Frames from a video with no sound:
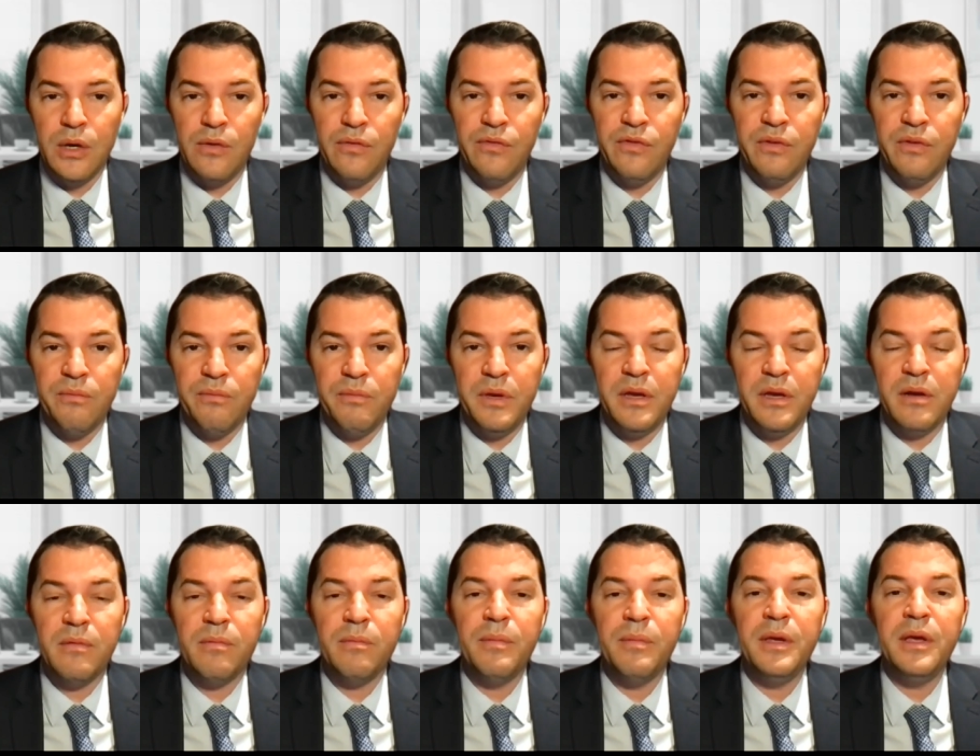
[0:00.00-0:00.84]
of the
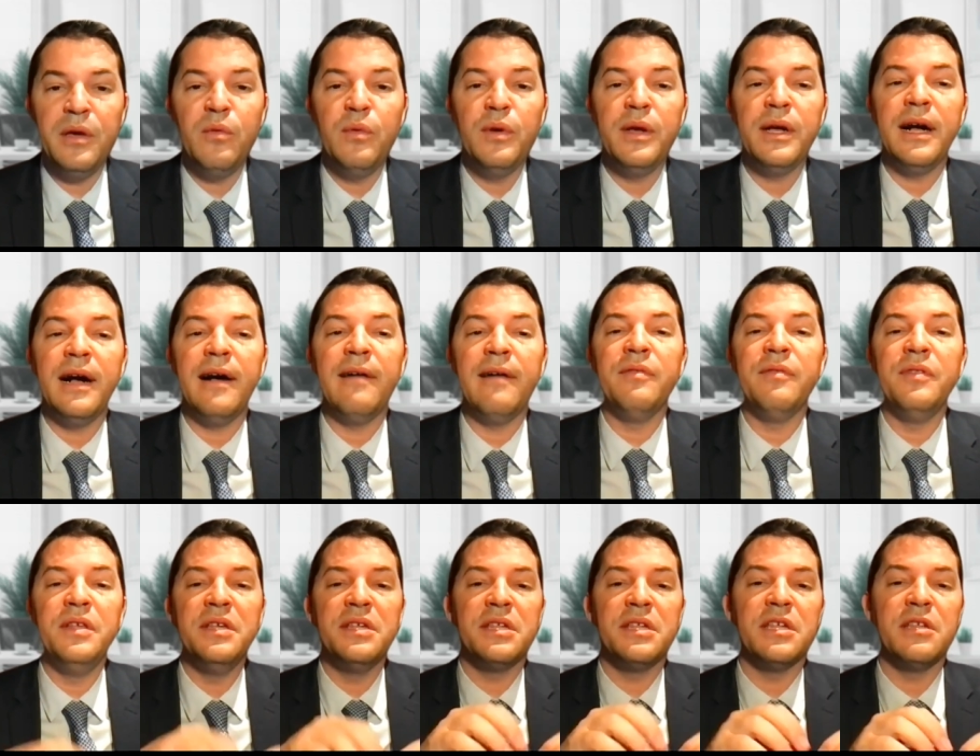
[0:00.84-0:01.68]
PRP, we have
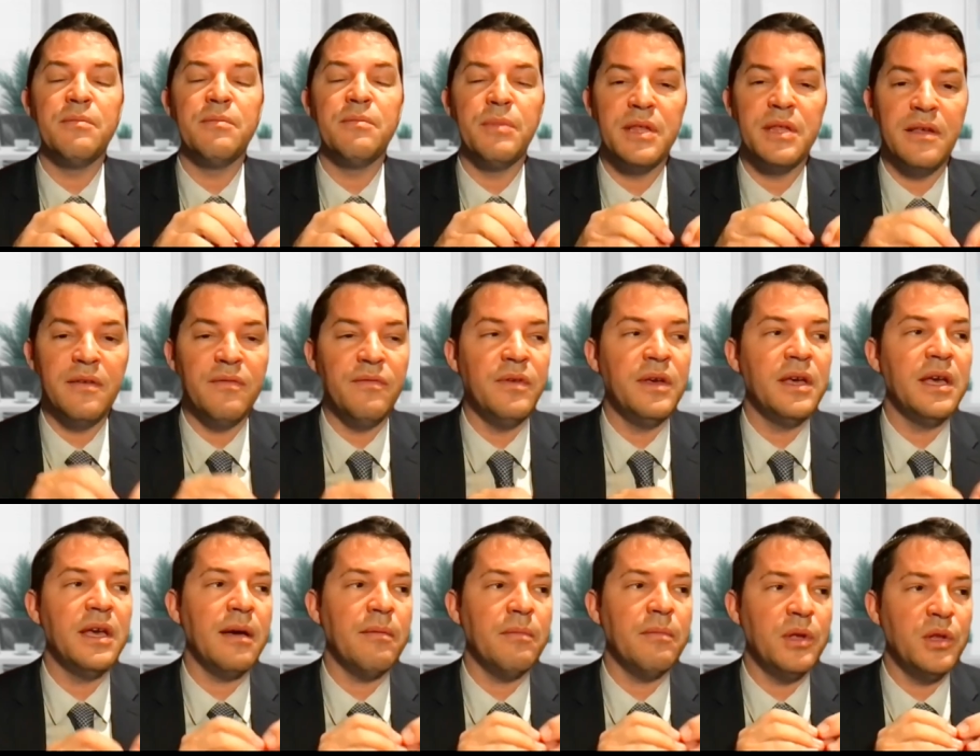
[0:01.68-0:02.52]
these
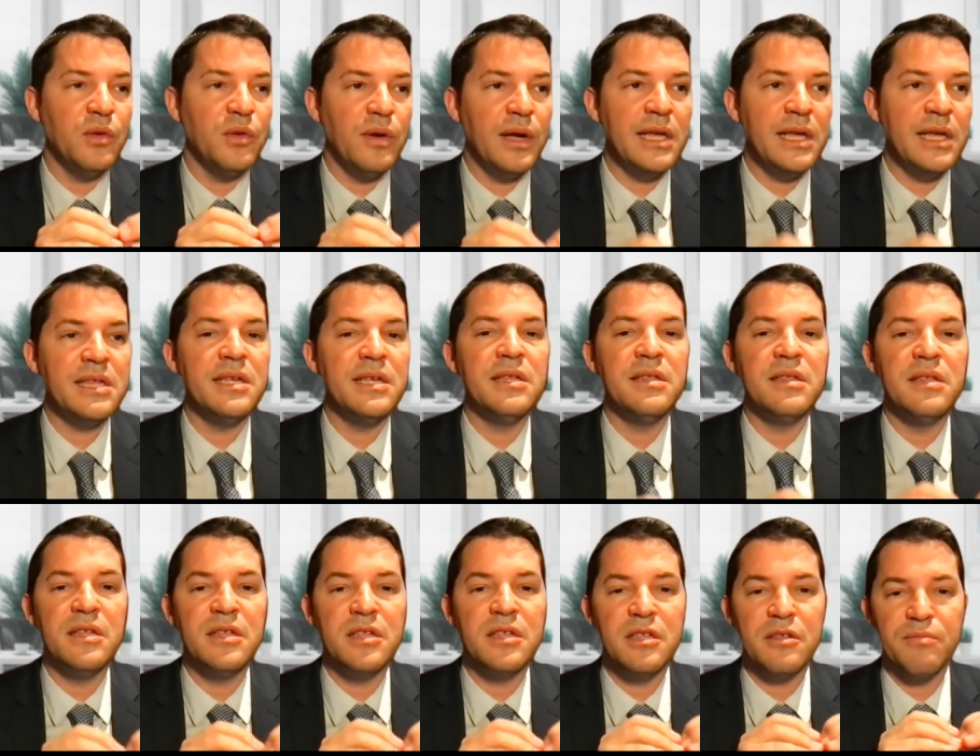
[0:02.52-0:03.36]
specific amino
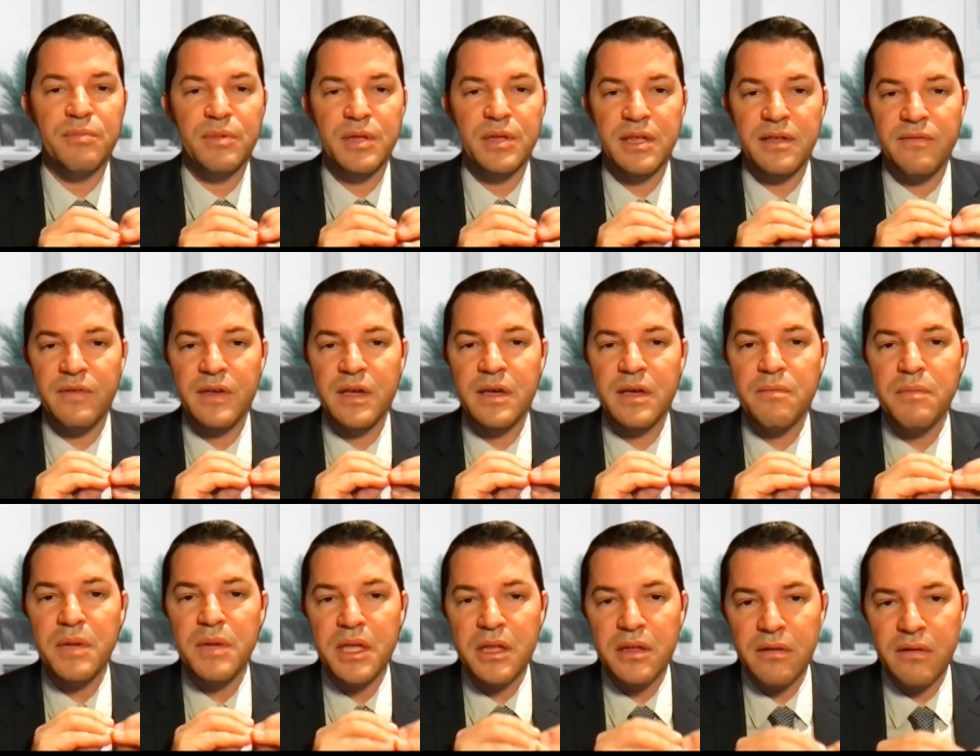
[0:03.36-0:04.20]
acids, these specific
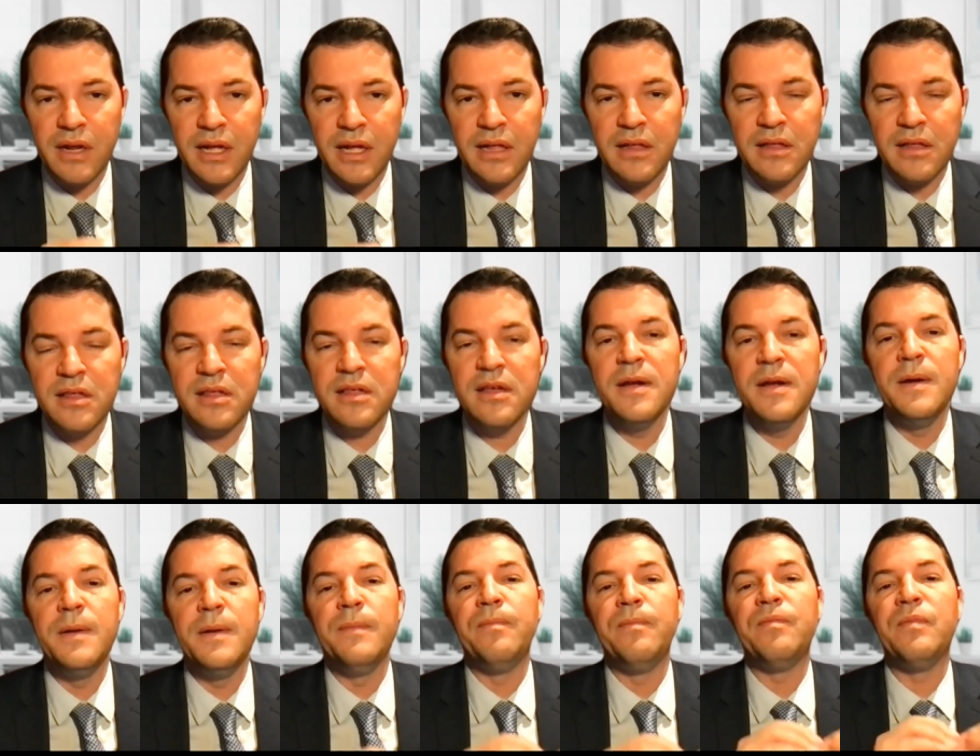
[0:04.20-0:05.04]
minerals,
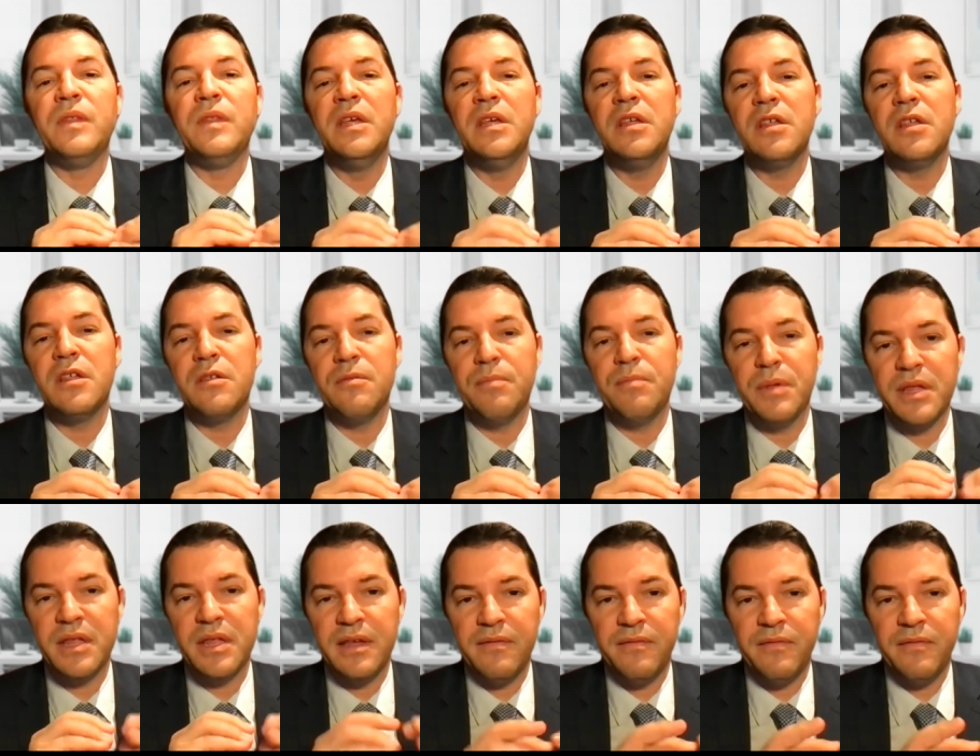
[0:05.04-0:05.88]
these
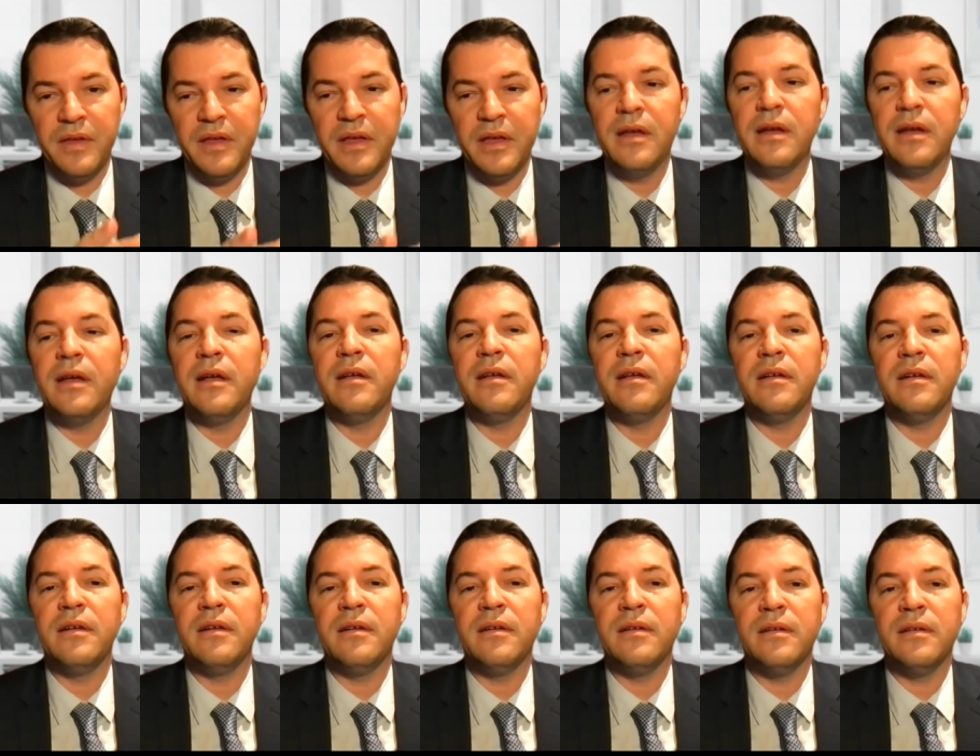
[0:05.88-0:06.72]
specific
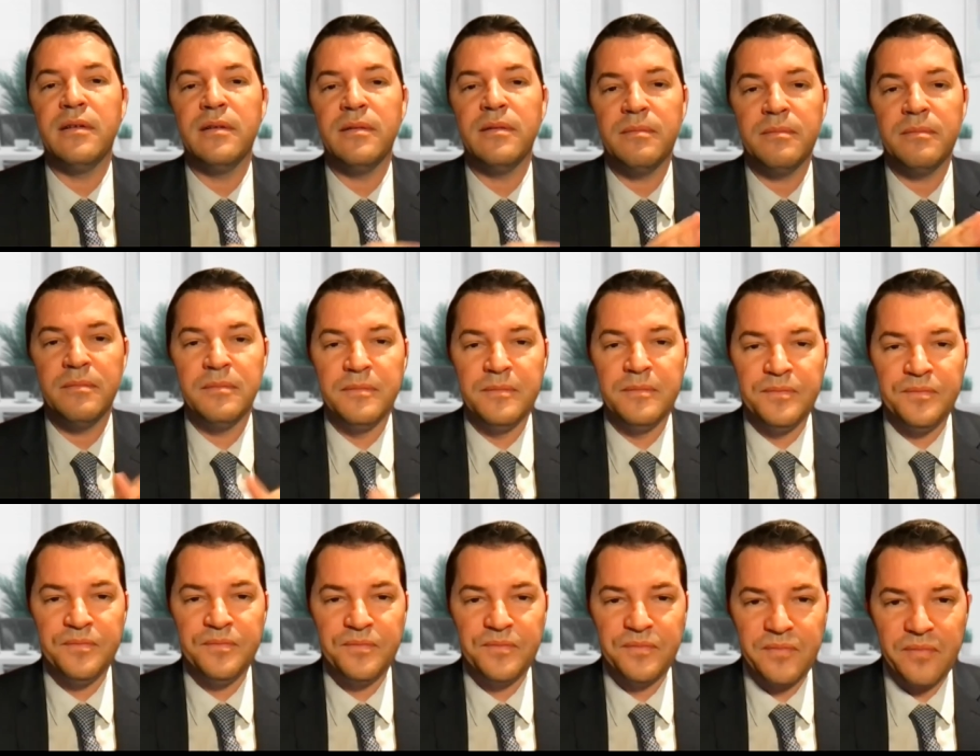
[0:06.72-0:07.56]
um,
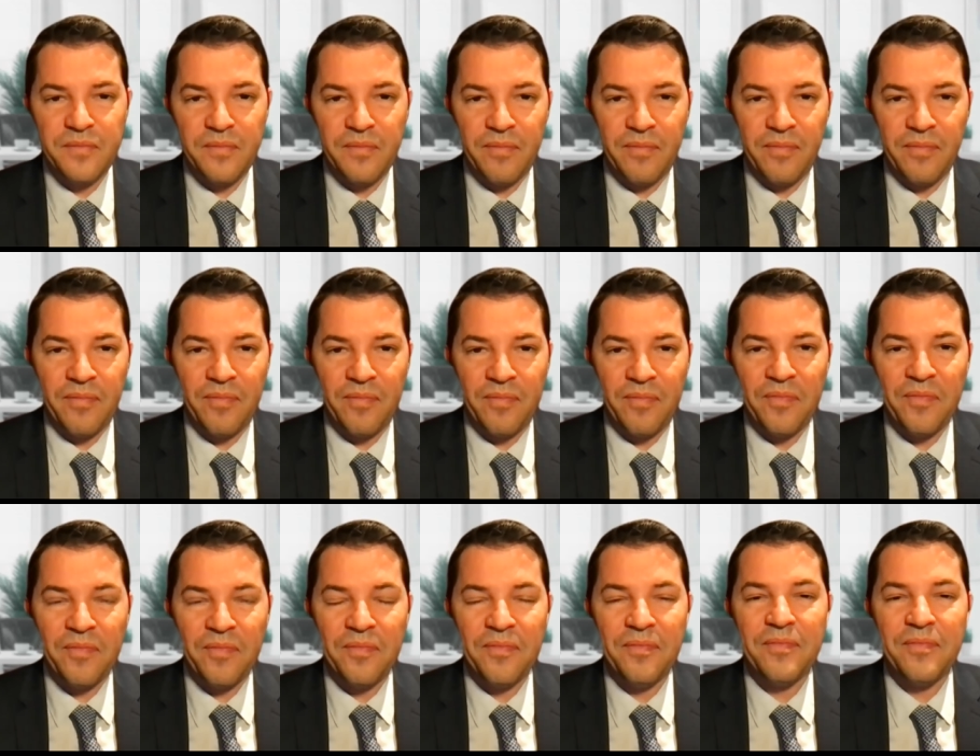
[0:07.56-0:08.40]

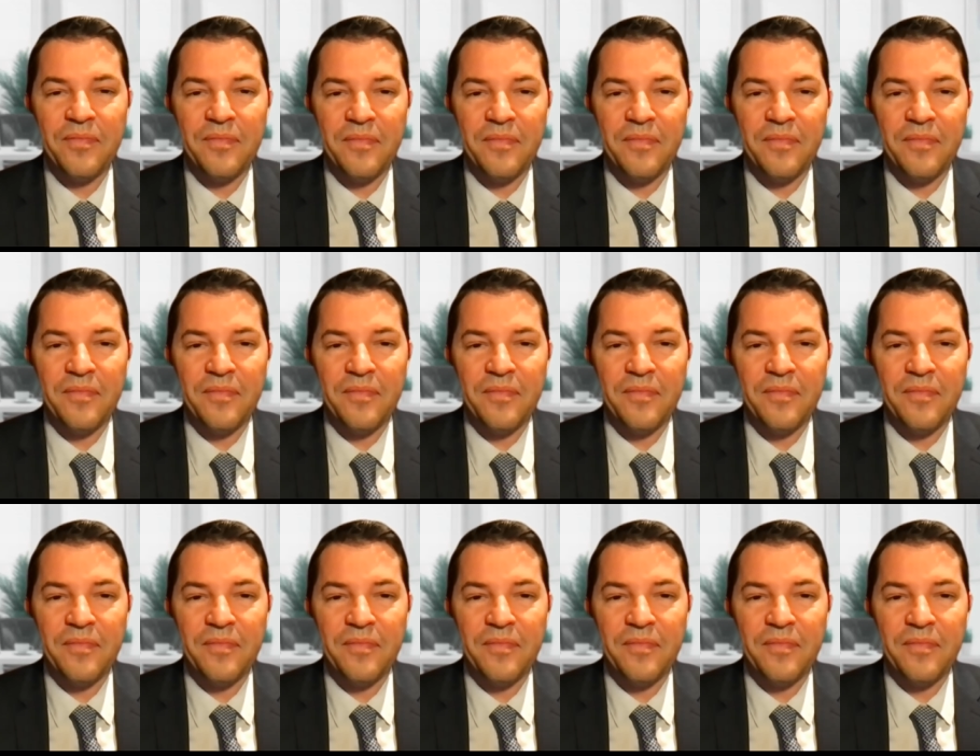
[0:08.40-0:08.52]
mm,